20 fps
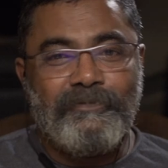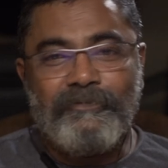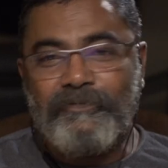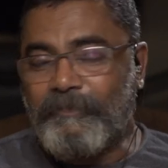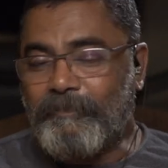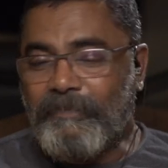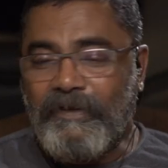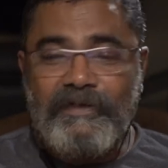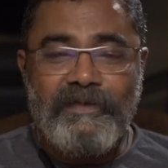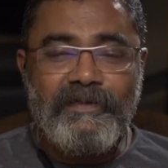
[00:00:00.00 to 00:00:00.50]

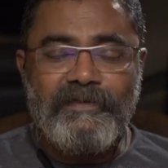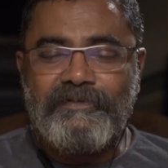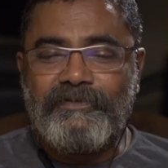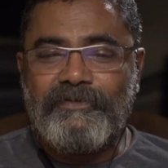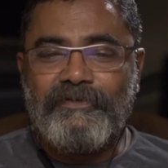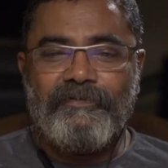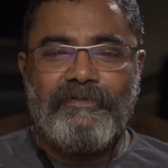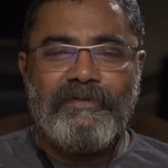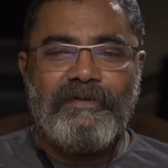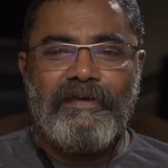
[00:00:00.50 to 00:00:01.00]
With buddies,
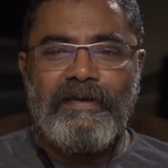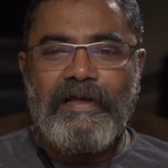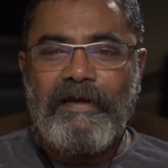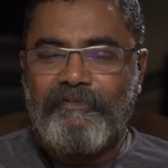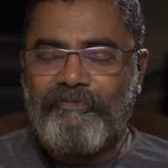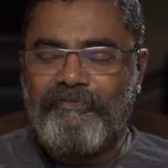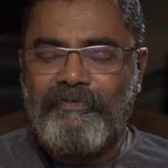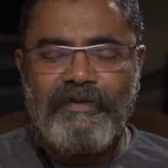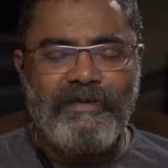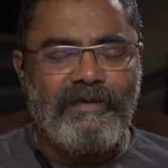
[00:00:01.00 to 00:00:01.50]
you know, with
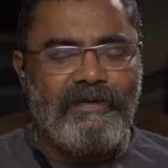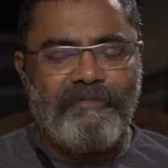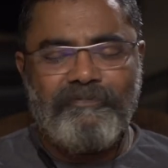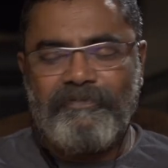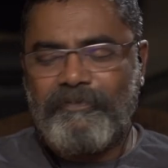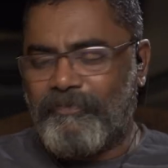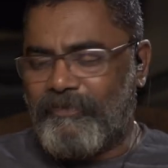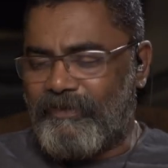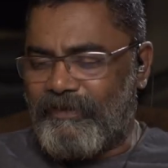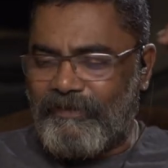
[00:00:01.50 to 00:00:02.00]
laughing and
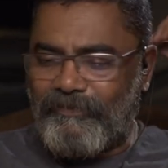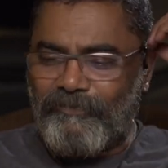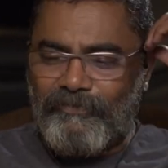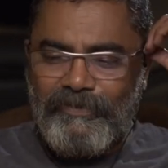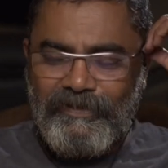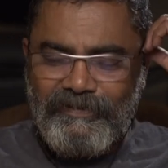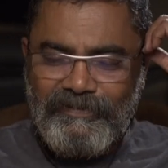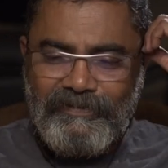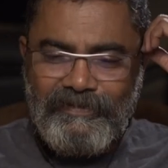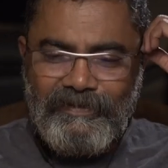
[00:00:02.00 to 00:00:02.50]
everybody like,
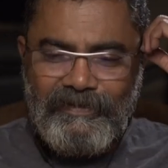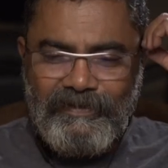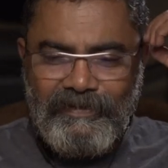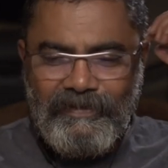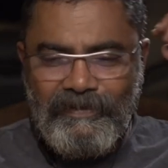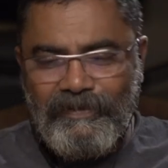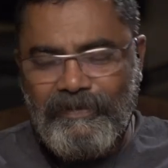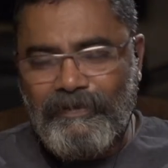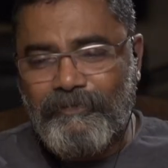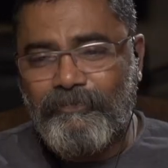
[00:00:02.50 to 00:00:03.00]
what the
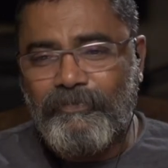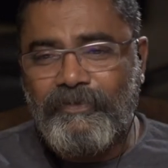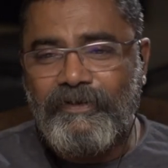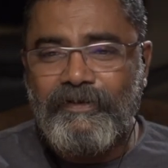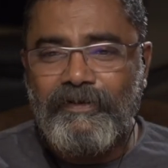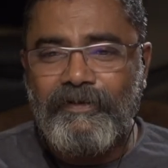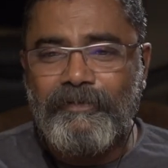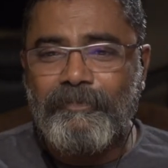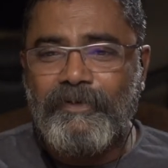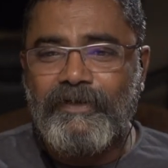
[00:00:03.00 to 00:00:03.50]
hell have we
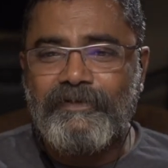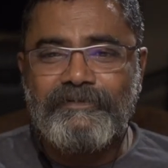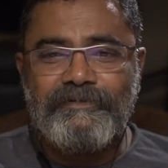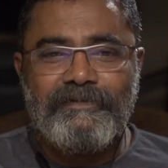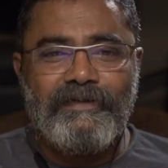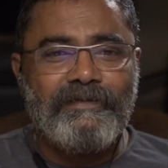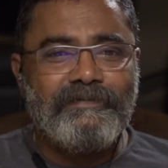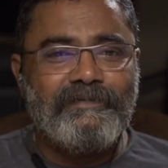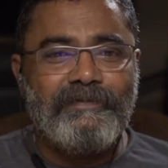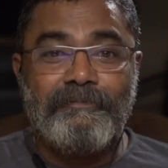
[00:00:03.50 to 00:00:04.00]
done,
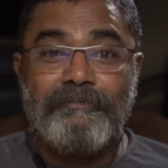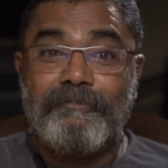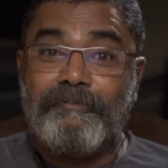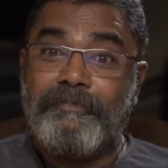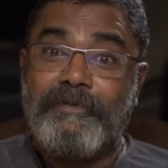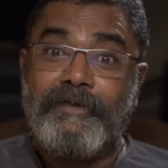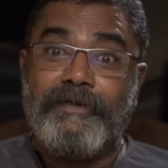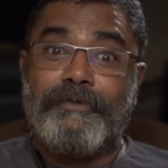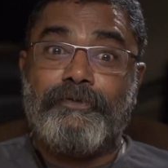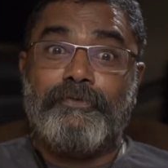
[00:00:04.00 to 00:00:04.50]
master? I said,
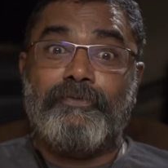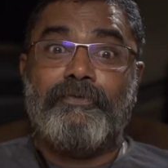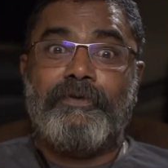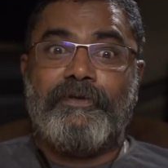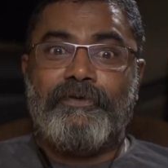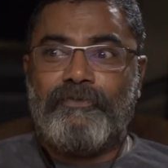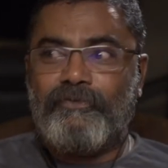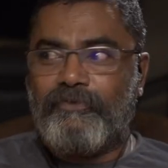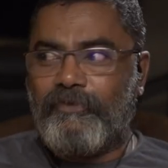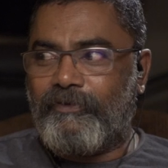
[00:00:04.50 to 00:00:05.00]
me too.
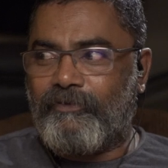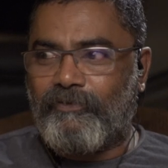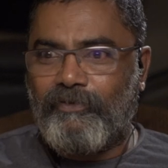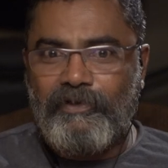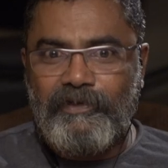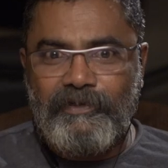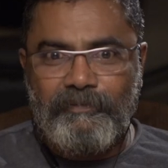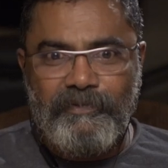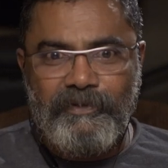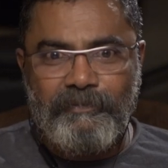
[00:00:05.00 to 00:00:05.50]
And you're going
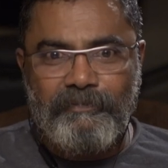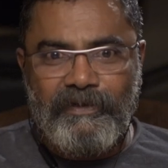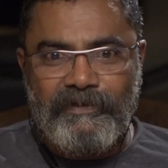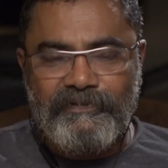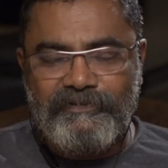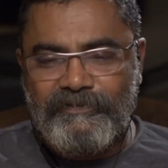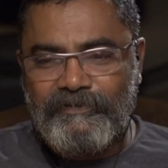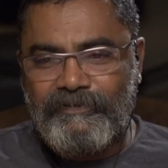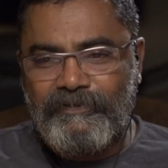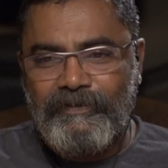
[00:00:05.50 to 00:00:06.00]
calling me
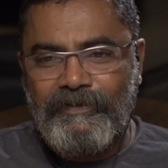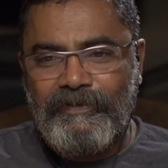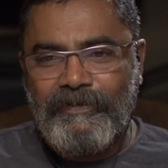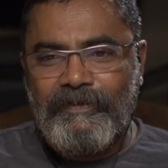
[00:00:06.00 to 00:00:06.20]
master.